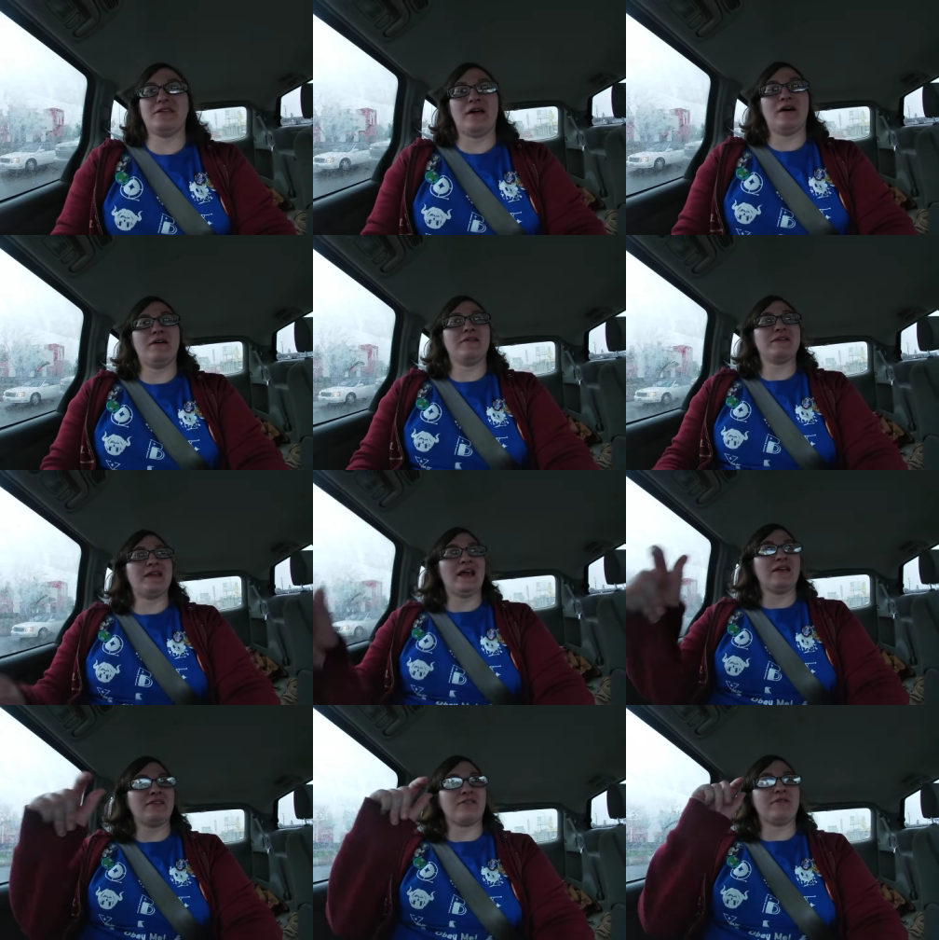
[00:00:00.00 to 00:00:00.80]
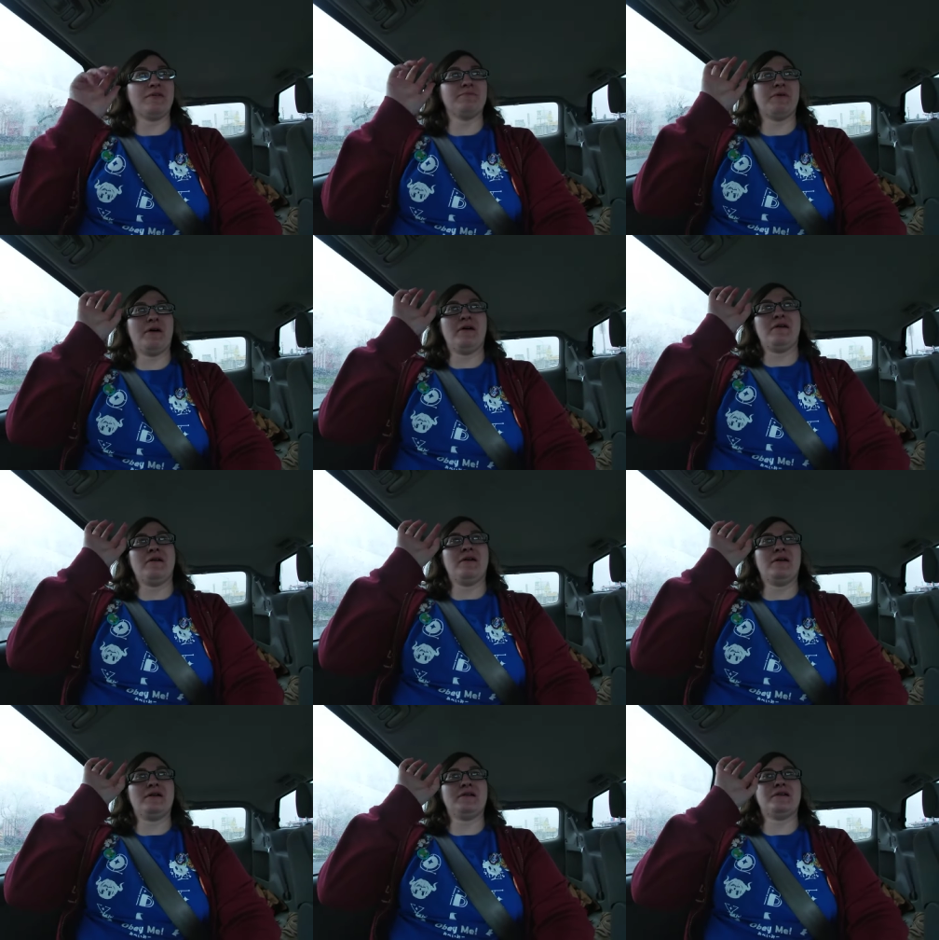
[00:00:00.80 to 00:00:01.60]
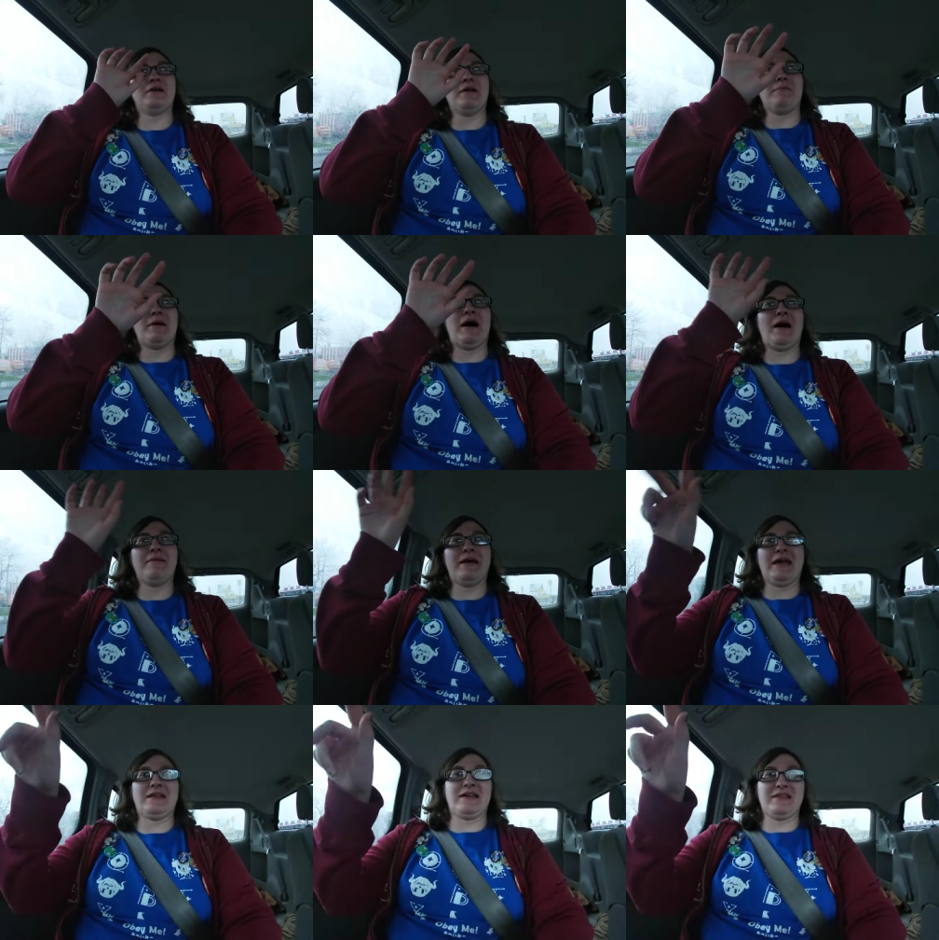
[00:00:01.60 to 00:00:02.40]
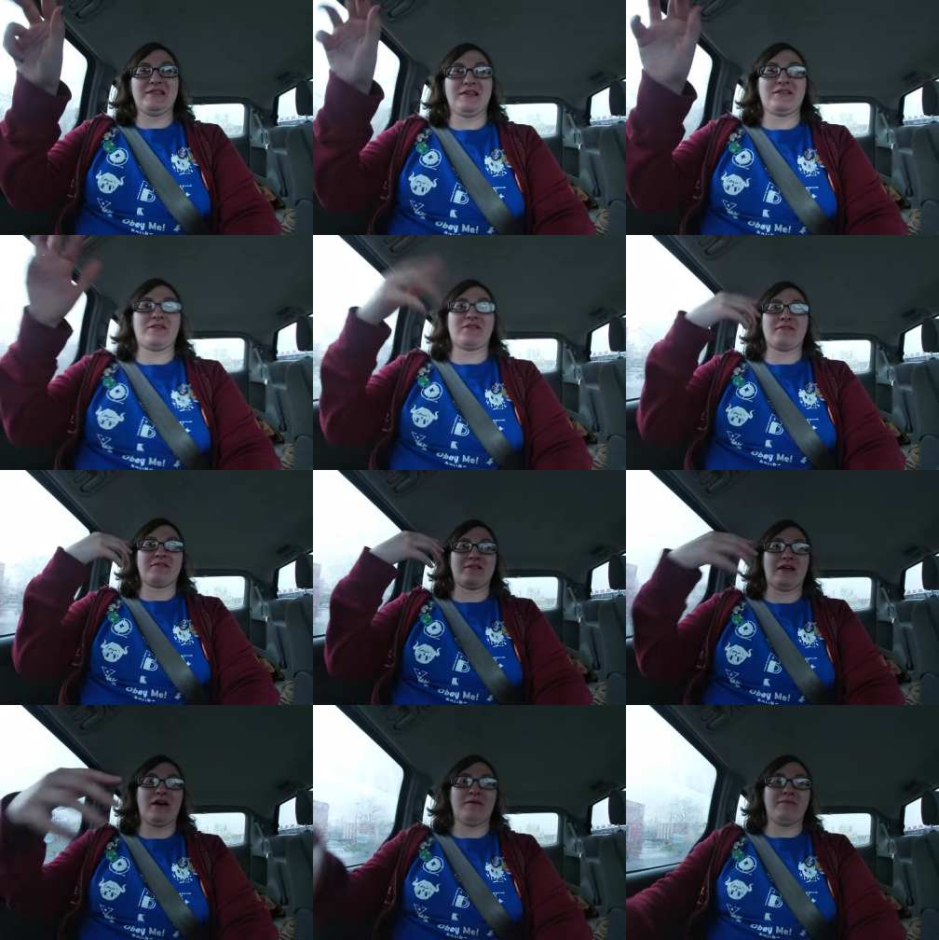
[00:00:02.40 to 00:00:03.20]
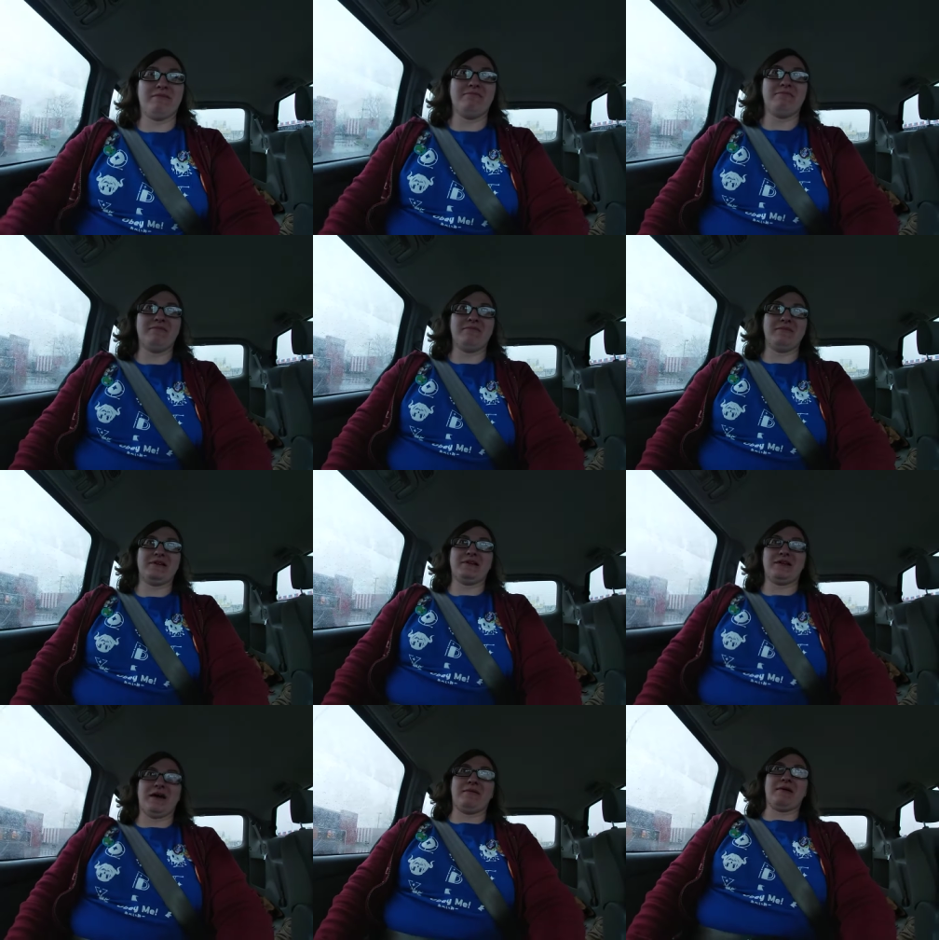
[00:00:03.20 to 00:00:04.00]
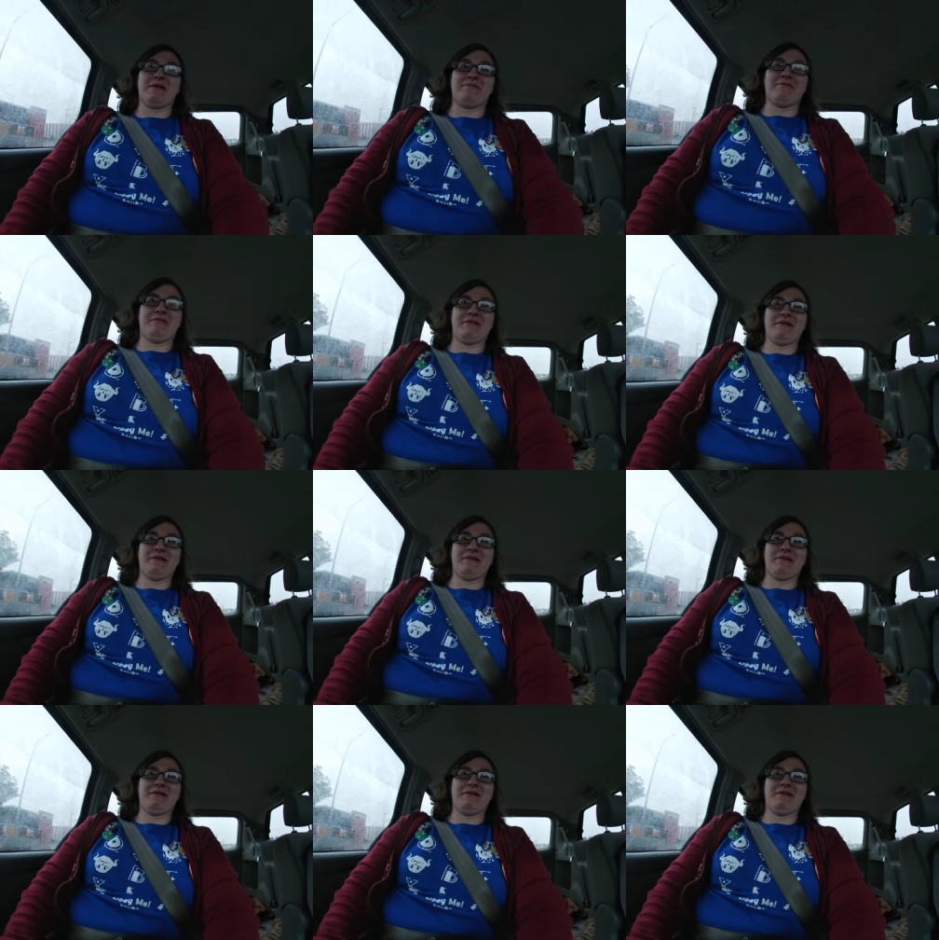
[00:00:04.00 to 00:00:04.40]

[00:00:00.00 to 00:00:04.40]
so thanks to both the mom and the sister tell tell me.